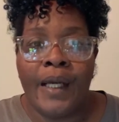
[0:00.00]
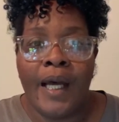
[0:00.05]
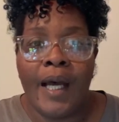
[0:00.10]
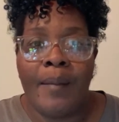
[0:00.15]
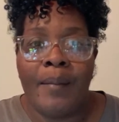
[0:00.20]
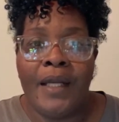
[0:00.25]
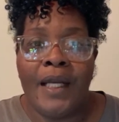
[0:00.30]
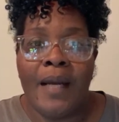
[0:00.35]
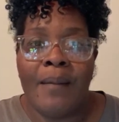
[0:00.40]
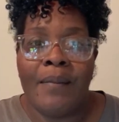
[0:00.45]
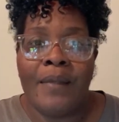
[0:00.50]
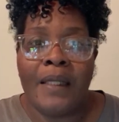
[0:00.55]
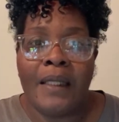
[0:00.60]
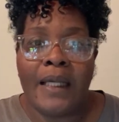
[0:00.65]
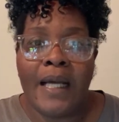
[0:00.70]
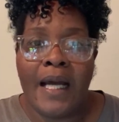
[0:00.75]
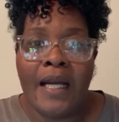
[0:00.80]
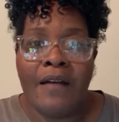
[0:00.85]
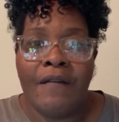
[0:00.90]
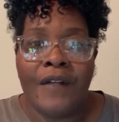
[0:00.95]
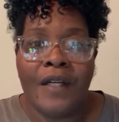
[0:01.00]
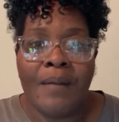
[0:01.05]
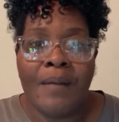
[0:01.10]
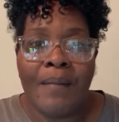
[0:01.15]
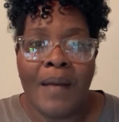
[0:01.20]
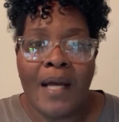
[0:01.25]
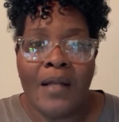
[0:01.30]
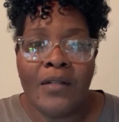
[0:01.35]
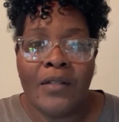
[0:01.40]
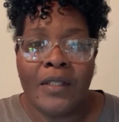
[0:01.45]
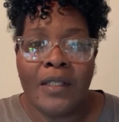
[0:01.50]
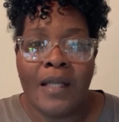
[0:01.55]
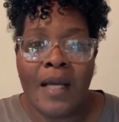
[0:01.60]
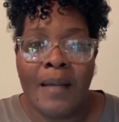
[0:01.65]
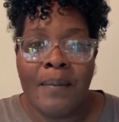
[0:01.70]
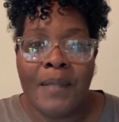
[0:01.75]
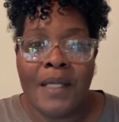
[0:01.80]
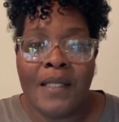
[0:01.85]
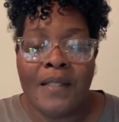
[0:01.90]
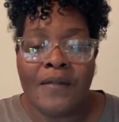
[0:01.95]
I mean, I'm kind of in a milder
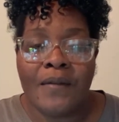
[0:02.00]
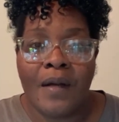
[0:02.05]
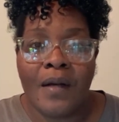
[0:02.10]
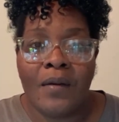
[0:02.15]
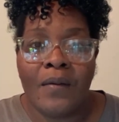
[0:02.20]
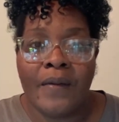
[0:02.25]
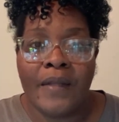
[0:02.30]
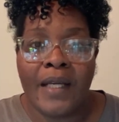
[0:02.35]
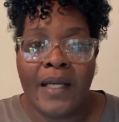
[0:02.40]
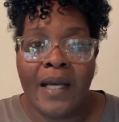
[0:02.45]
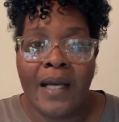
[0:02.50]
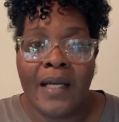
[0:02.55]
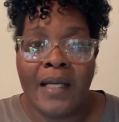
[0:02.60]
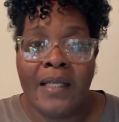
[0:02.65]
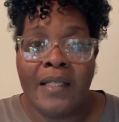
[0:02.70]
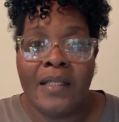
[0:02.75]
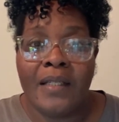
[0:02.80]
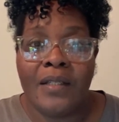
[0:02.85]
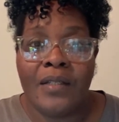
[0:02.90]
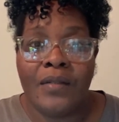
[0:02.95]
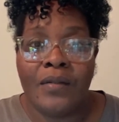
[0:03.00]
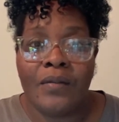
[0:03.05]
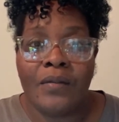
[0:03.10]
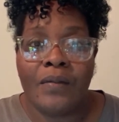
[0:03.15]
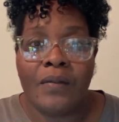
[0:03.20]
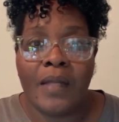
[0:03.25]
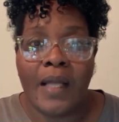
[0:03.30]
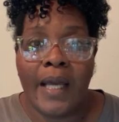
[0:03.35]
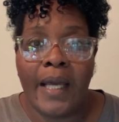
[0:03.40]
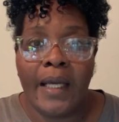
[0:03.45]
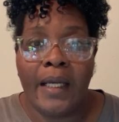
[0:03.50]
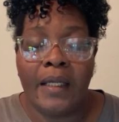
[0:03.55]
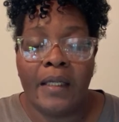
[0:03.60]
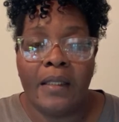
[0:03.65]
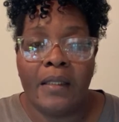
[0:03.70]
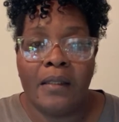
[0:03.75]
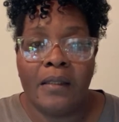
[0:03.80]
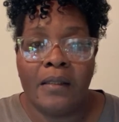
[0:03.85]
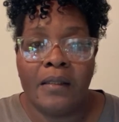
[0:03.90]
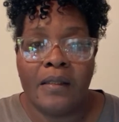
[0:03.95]
climate, so I don't think I need to do like
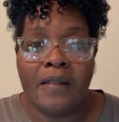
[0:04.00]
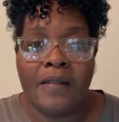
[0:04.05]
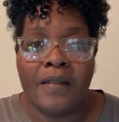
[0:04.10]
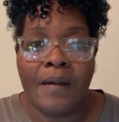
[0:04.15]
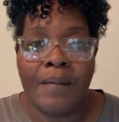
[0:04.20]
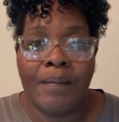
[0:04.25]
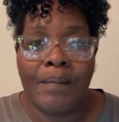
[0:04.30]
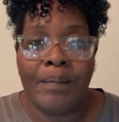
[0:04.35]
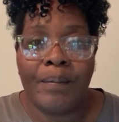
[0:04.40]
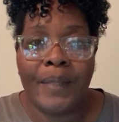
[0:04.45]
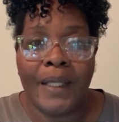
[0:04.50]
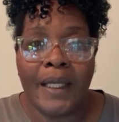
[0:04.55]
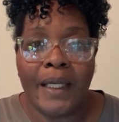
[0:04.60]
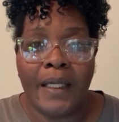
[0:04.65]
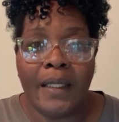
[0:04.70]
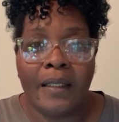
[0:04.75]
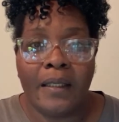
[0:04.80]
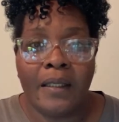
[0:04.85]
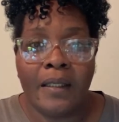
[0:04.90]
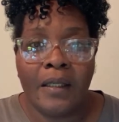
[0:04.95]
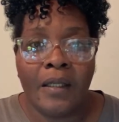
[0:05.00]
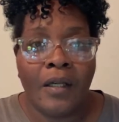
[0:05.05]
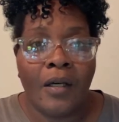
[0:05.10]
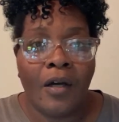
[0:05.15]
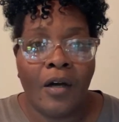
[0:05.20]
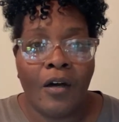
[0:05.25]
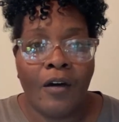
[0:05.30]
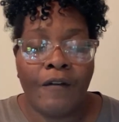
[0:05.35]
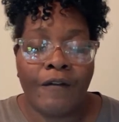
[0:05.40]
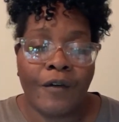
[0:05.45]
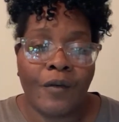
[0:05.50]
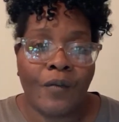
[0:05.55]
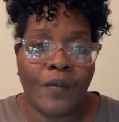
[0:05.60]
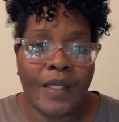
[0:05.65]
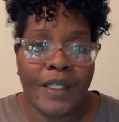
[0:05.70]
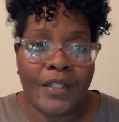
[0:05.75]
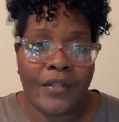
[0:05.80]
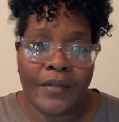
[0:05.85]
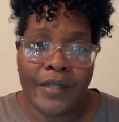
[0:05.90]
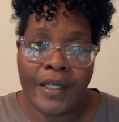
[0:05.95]
some big
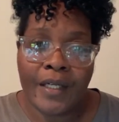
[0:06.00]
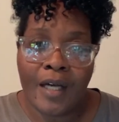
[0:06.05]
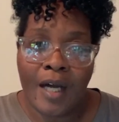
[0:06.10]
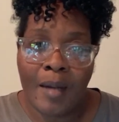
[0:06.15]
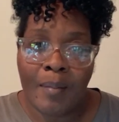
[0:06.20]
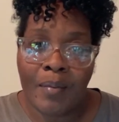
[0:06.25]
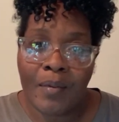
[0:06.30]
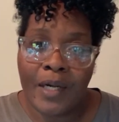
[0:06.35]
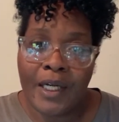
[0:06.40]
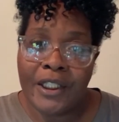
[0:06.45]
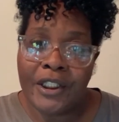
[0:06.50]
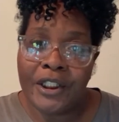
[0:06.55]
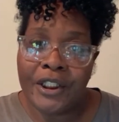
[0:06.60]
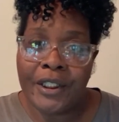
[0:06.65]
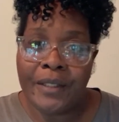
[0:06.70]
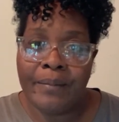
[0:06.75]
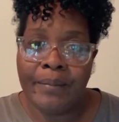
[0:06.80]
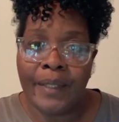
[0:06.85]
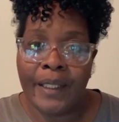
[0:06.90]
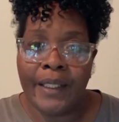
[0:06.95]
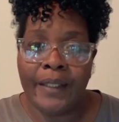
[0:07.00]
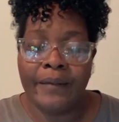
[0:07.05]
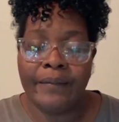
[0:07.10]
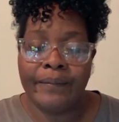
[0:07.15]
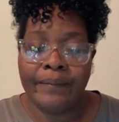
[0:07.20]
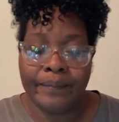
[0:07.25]
overwintering operation, but